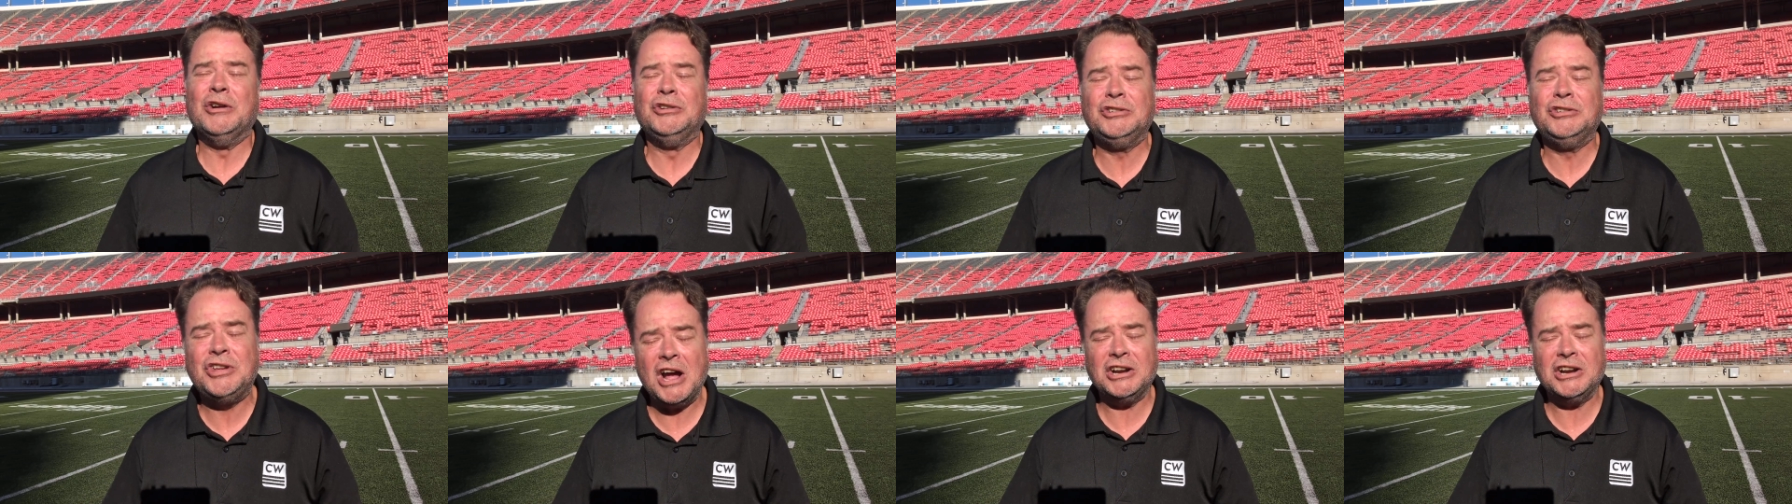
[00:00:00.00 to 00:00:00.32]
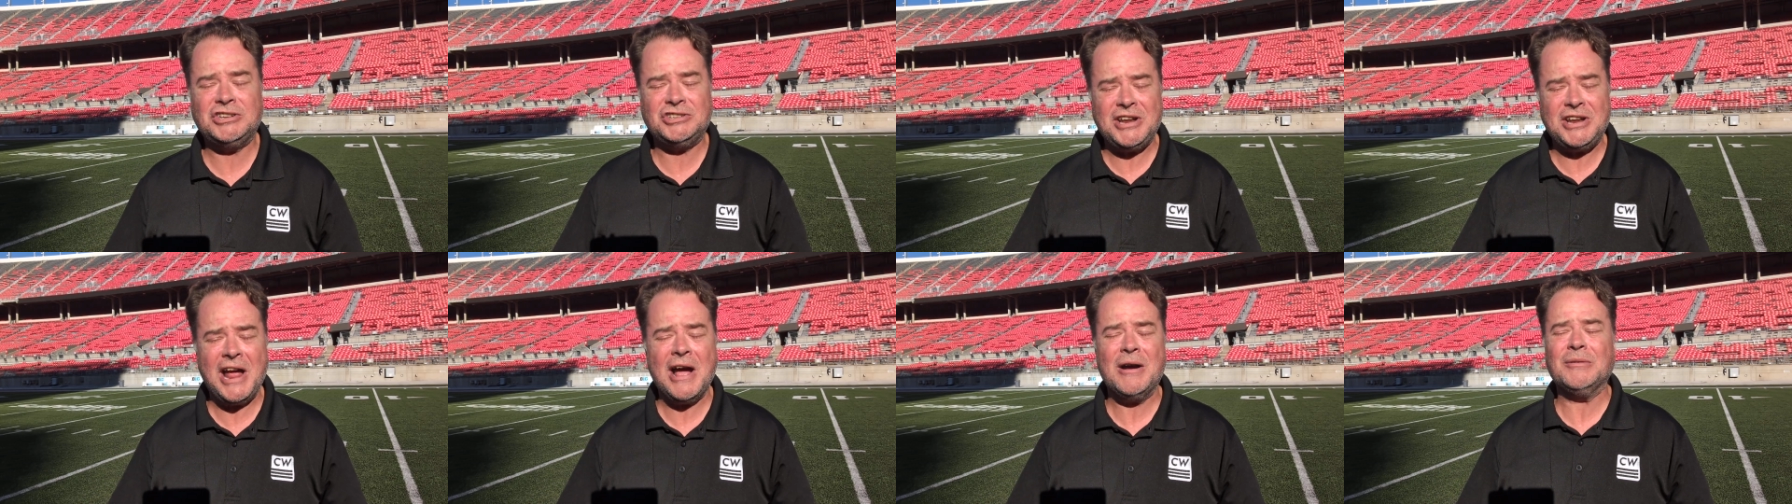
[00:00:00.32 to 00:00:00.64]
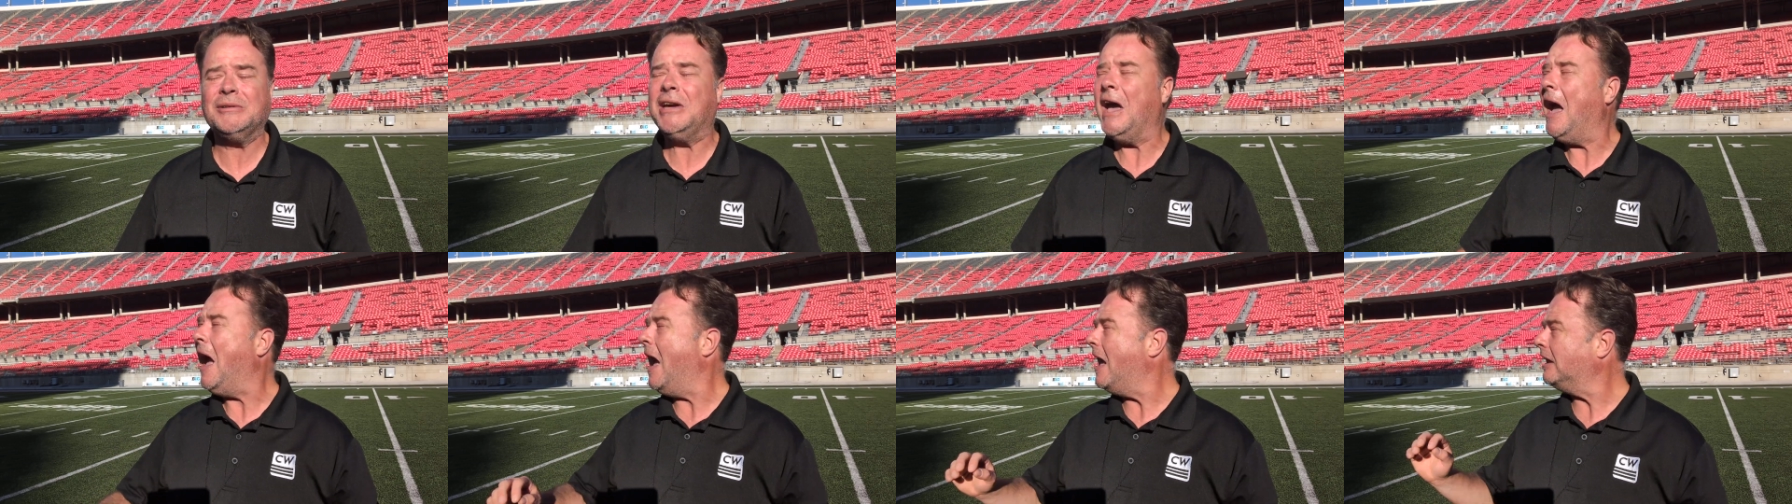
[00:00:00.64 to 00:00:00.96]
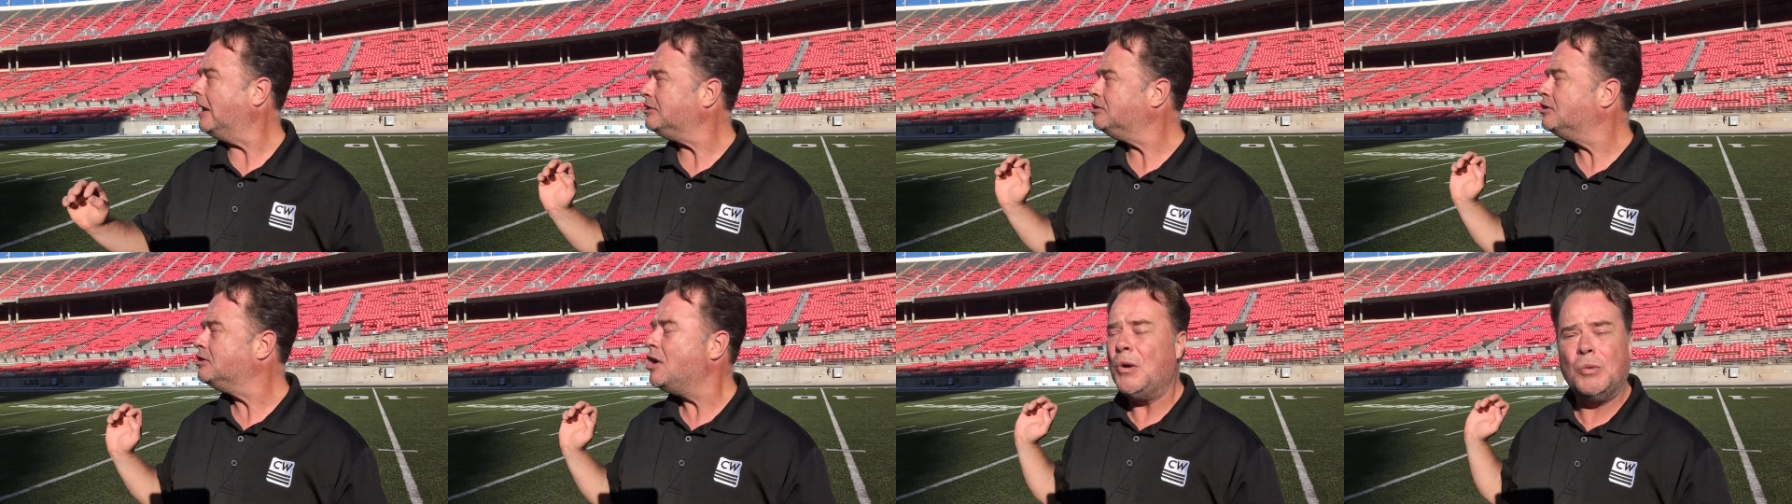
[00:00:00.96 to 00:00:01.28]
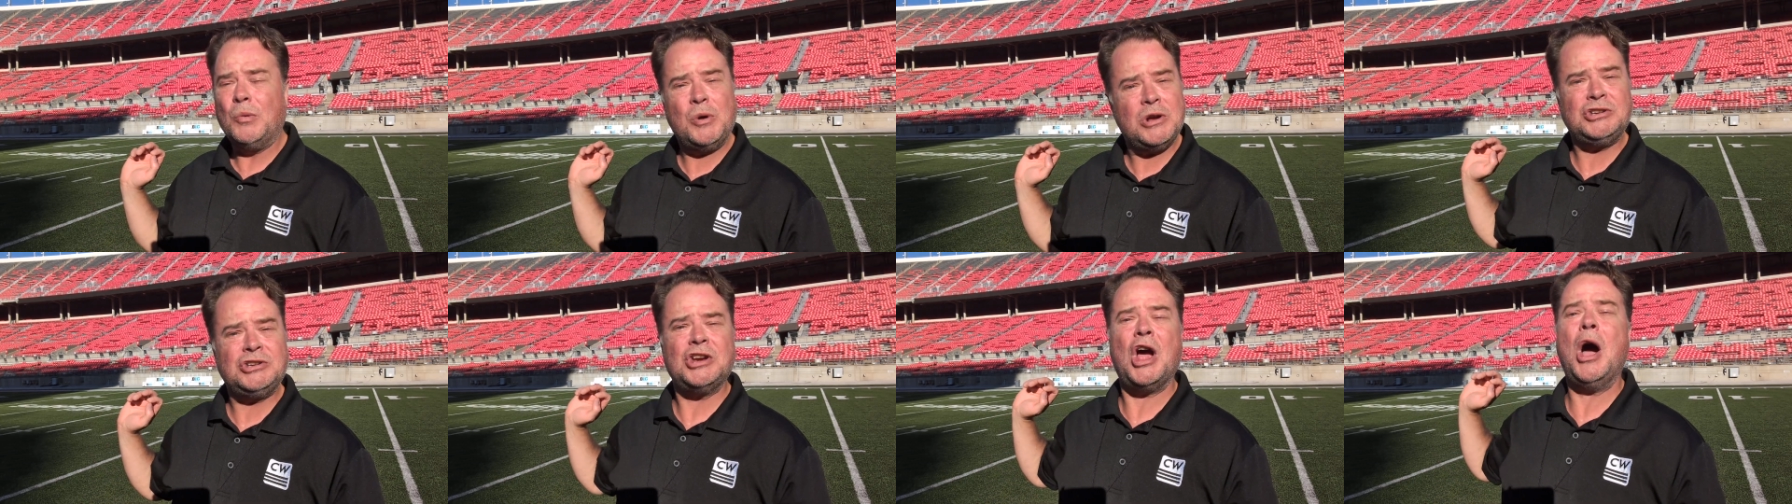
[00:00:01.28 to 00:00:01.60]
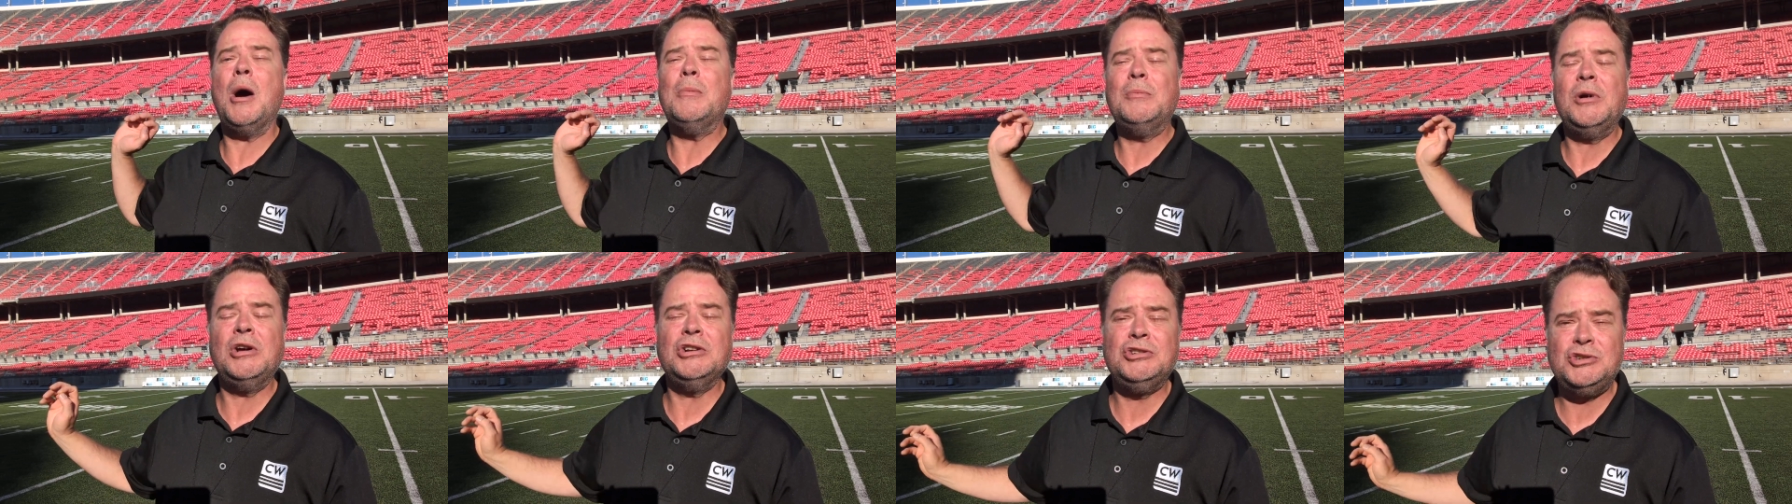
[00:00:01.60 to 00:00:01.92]
touchdown catch, which
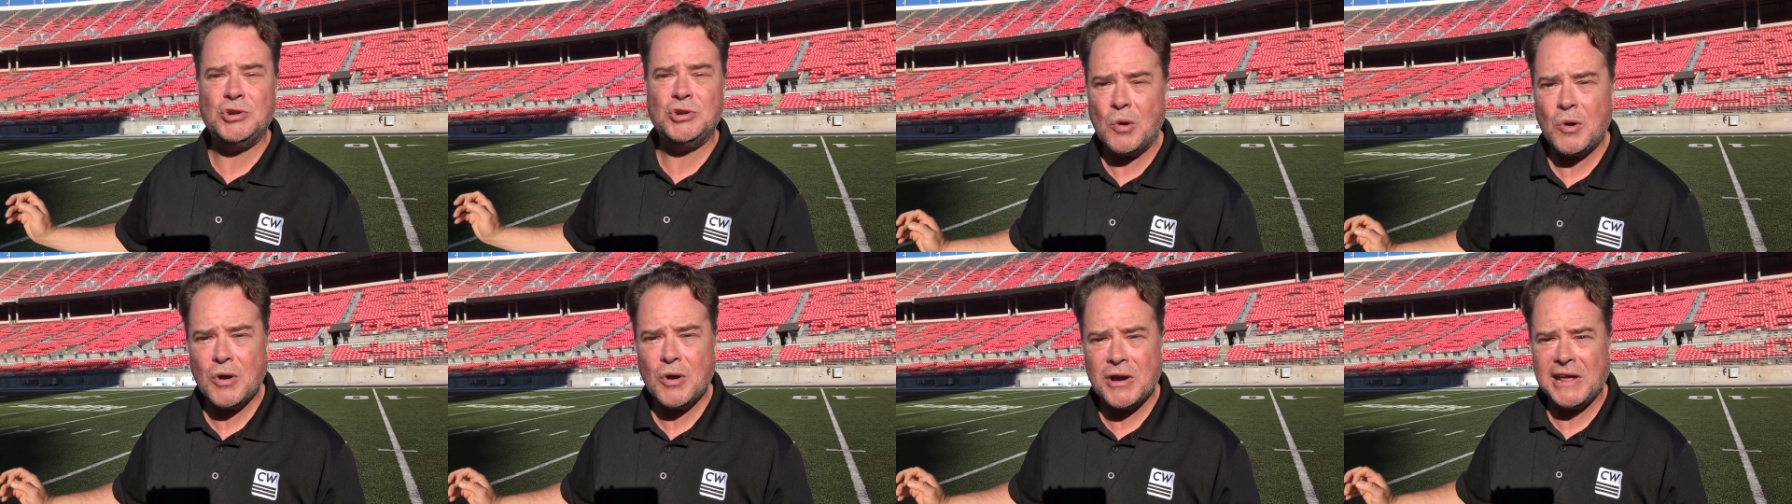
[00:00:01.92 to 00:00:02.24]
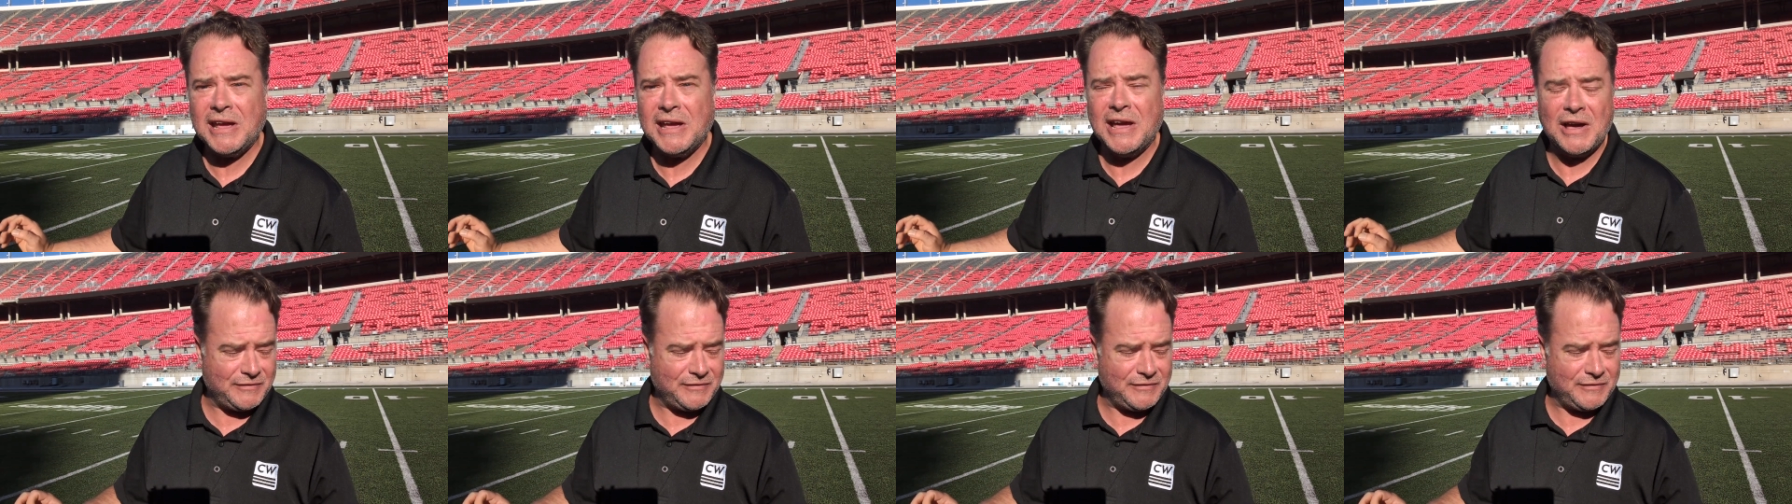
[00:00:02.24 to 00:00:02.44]
a majority